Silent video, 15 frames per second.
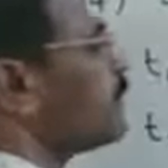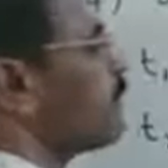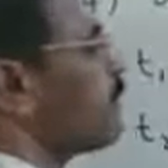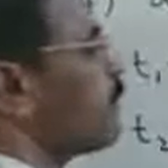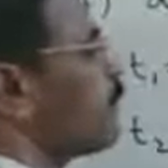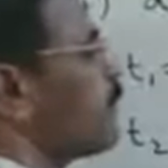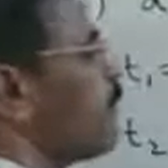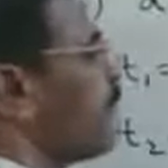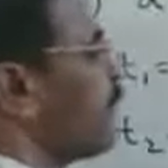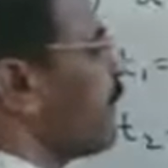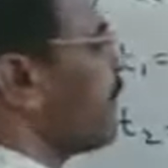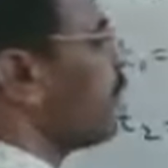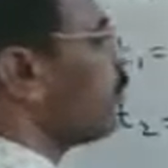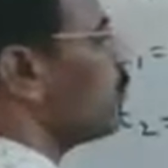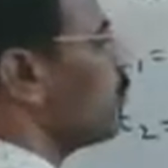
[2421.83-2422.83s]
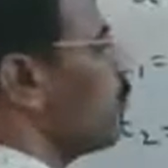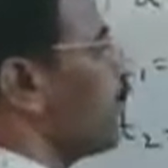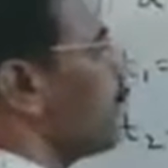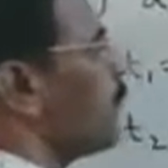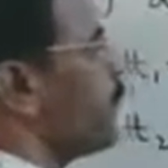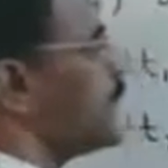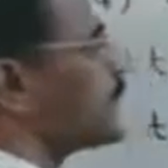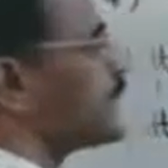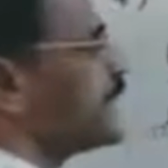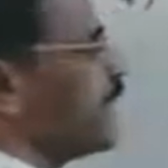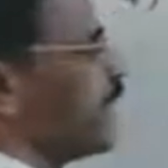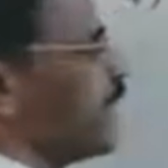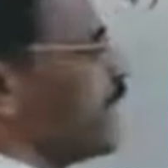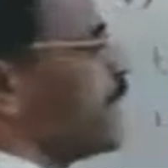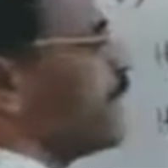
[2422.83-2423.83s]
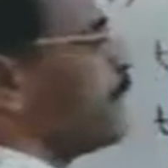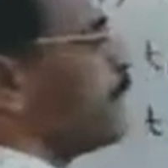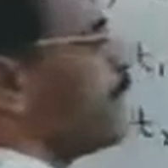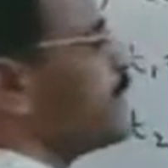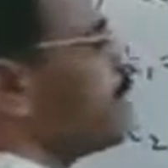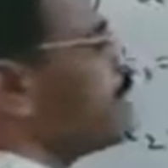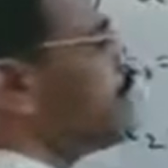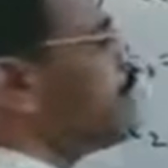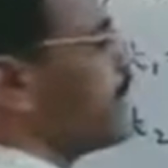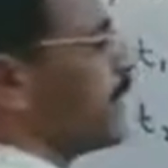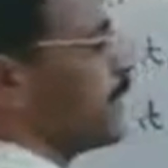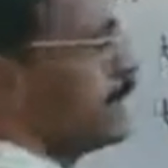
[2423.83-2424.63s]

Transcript: 125 plus D. D means 3.